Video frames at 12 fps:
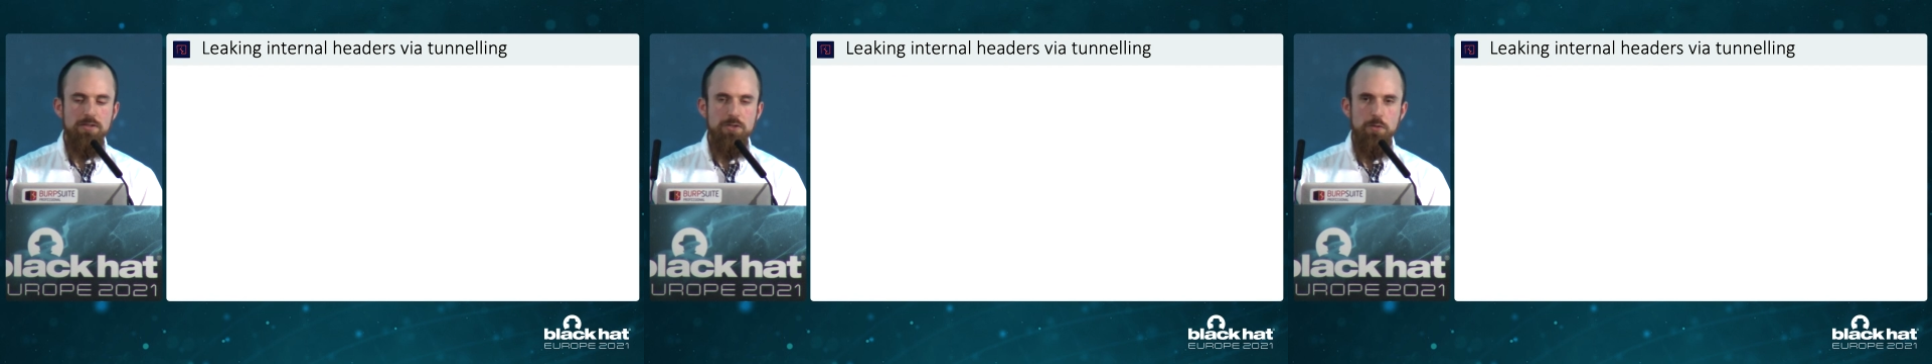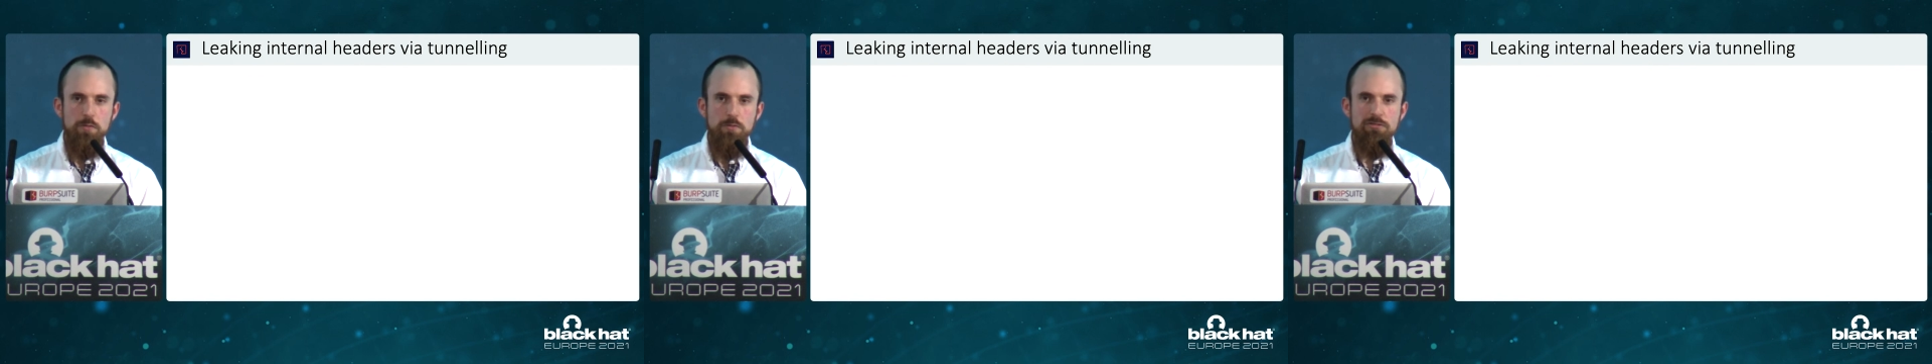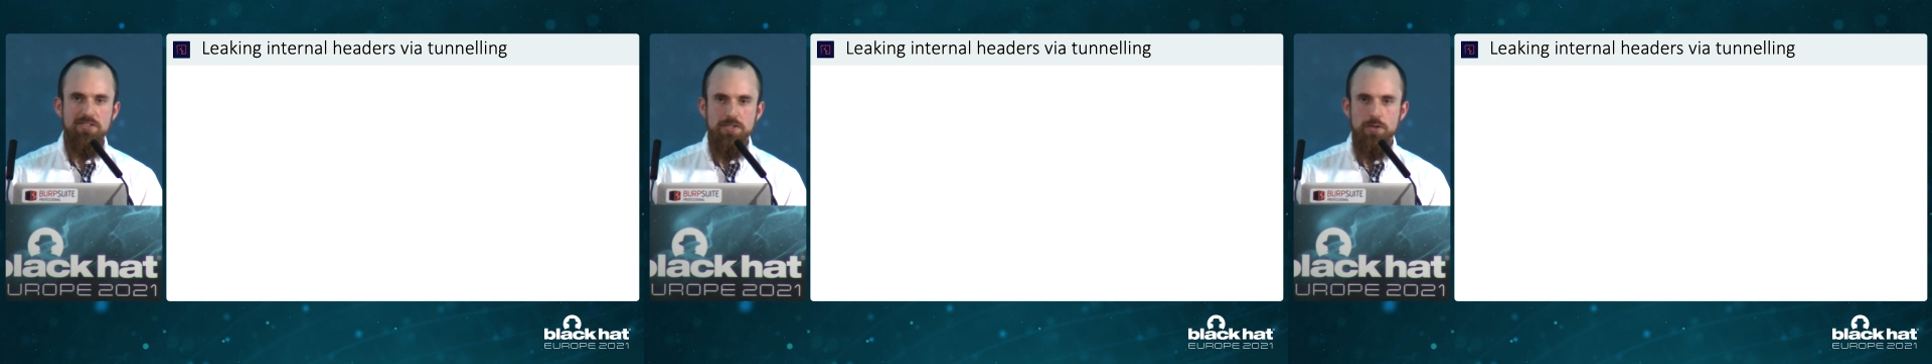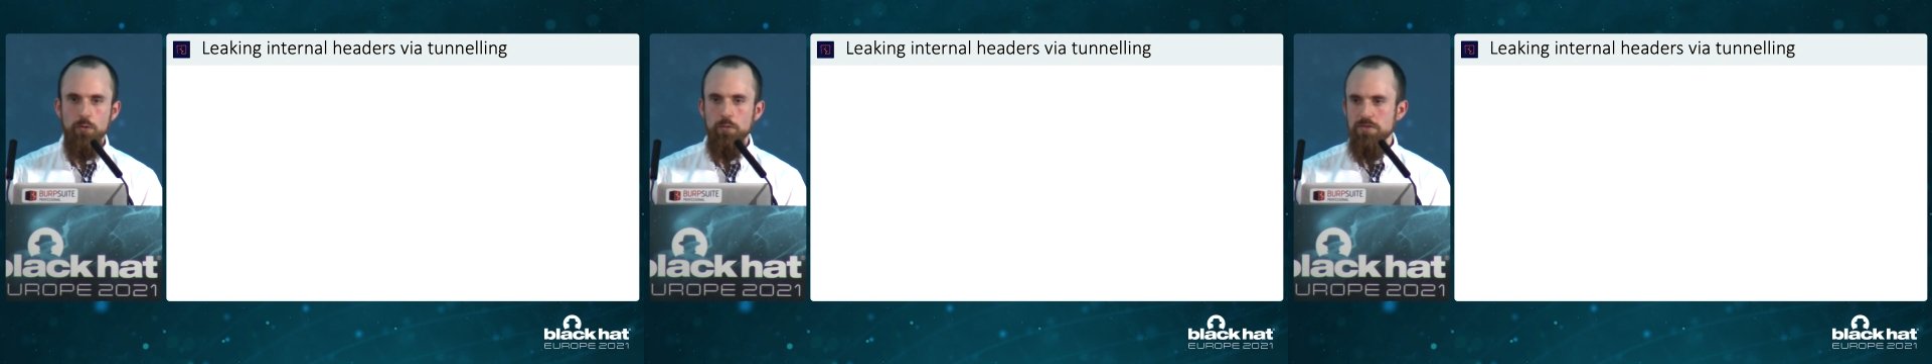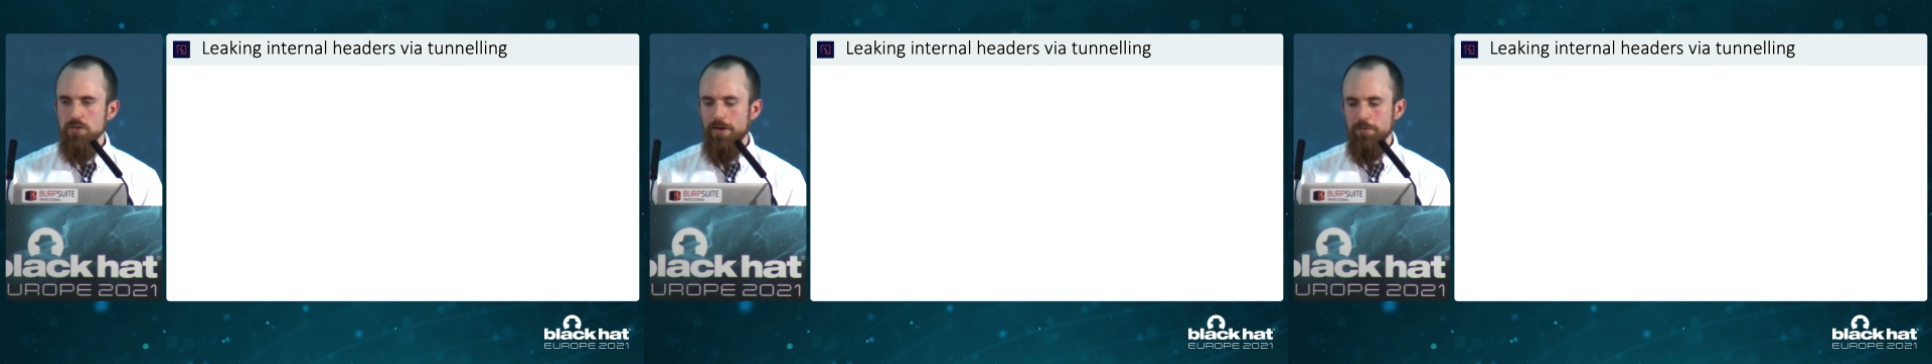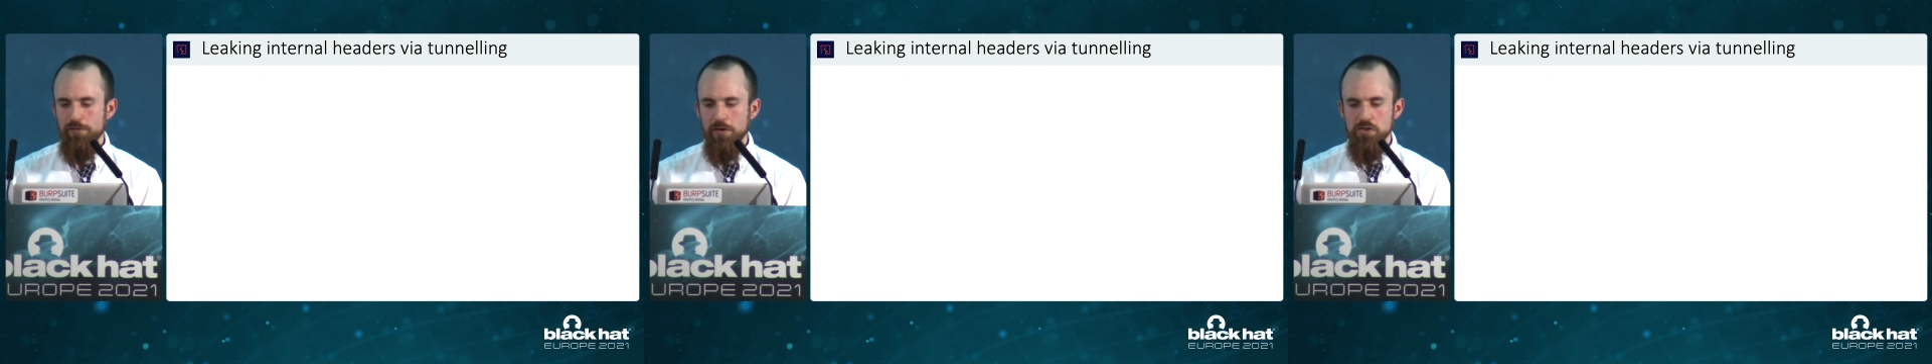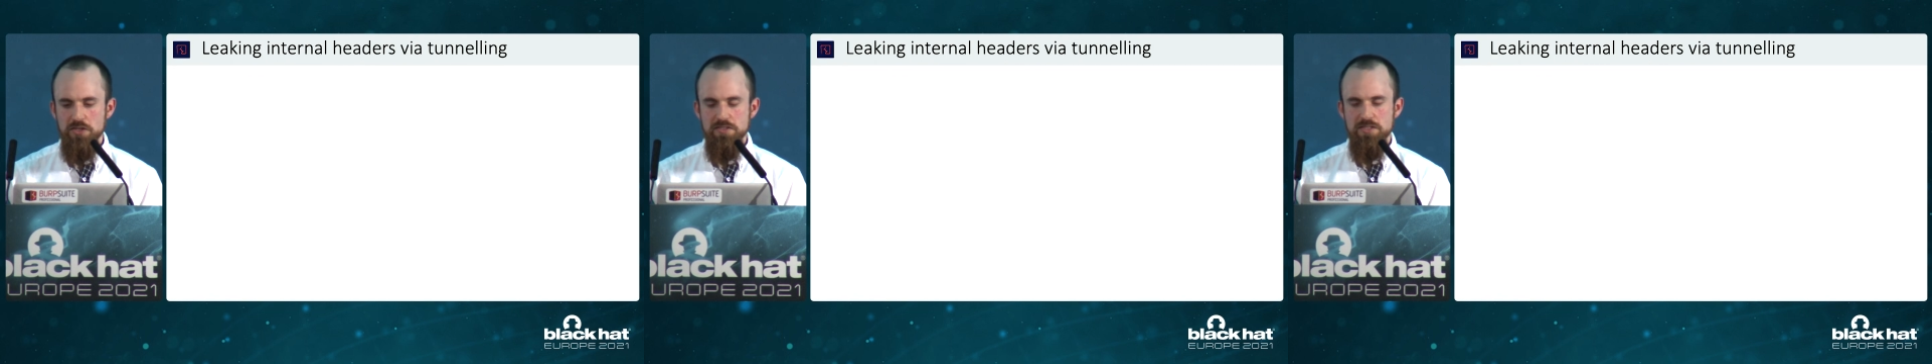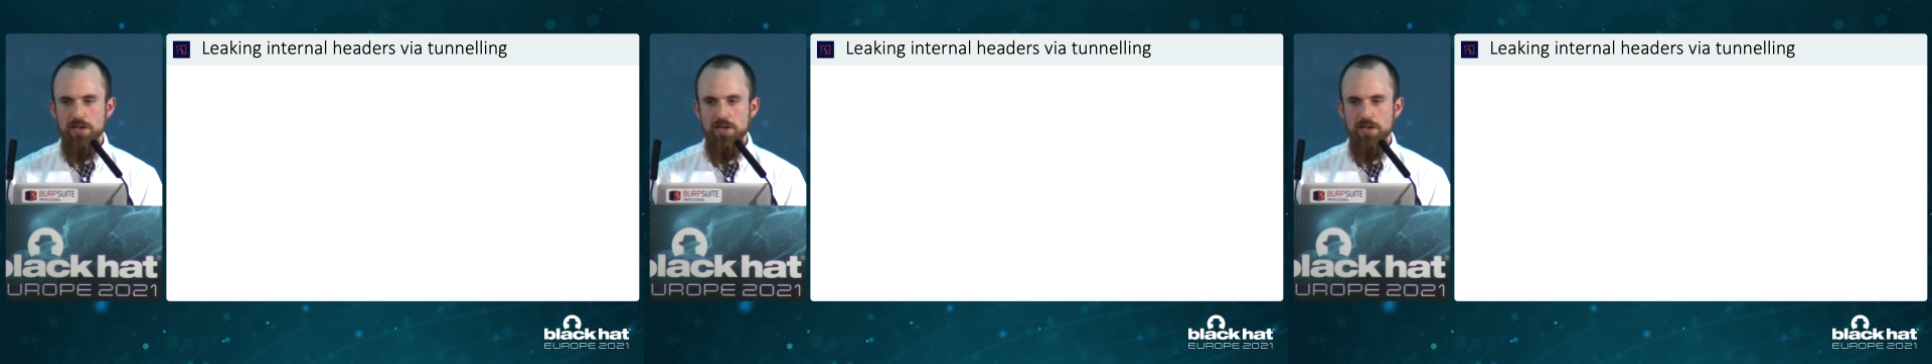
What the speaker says: do critical site functions